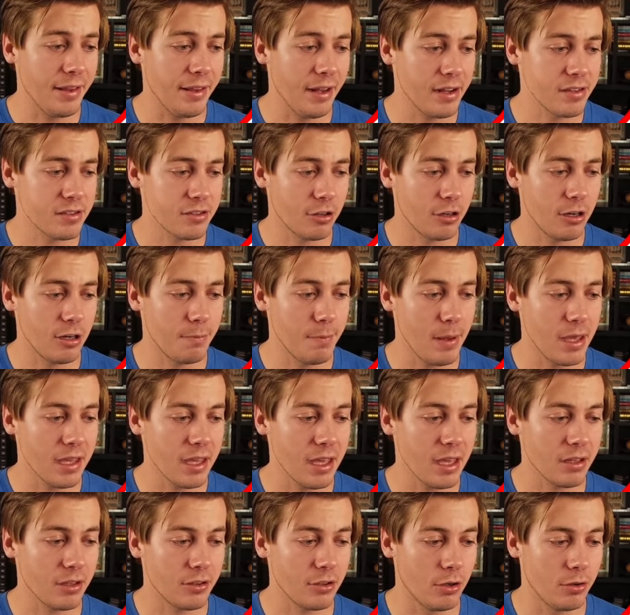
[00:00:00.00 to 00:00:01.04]
And then I started
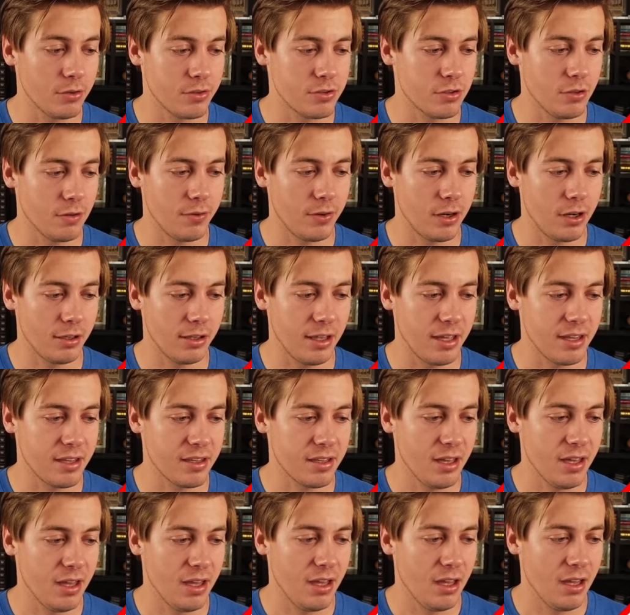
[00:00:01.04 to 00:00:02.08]
making notes over here,
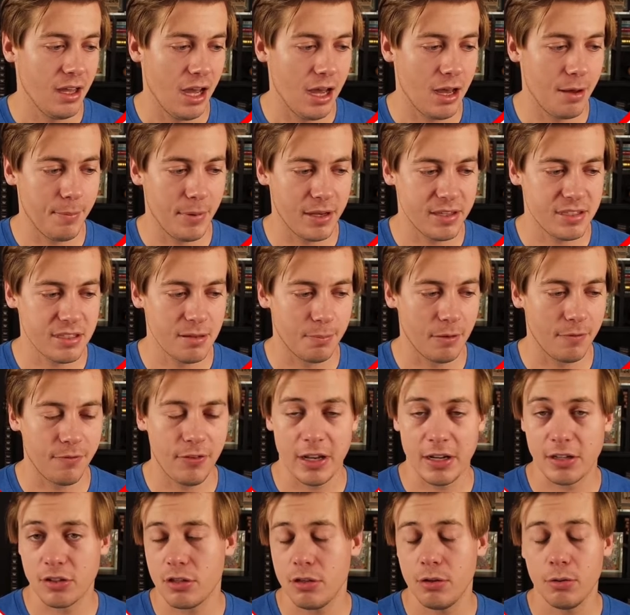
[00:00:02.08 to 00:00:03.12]
like uh, my
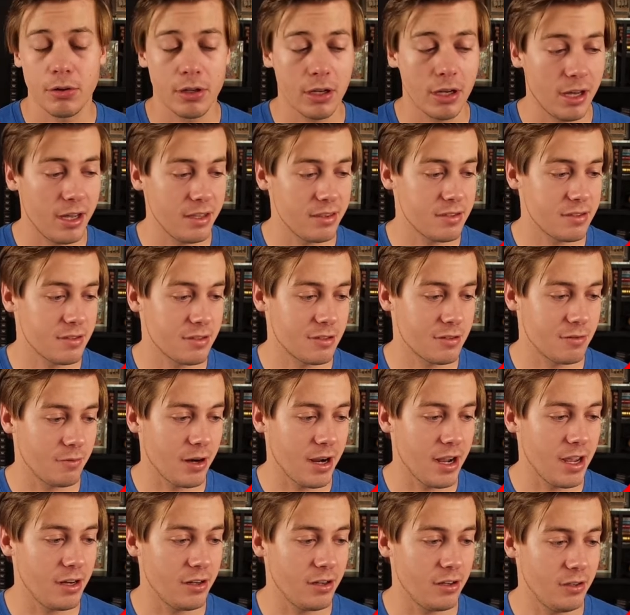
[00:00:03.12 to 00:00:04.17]
simplified Q cuts,
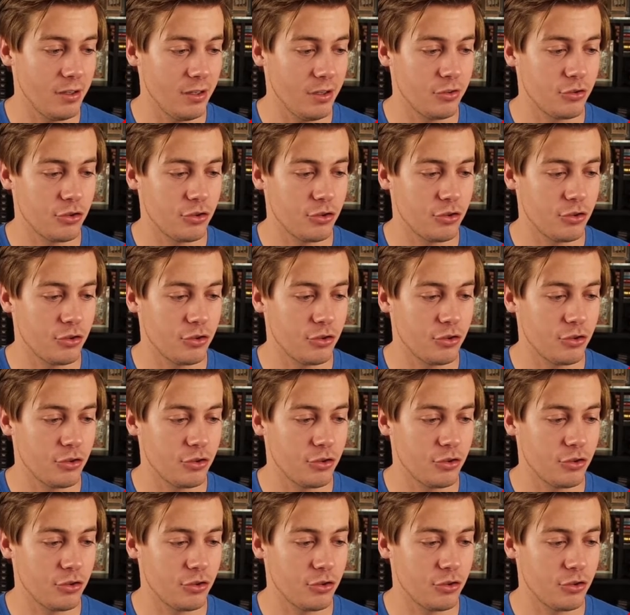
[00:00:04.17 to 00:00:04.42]
right?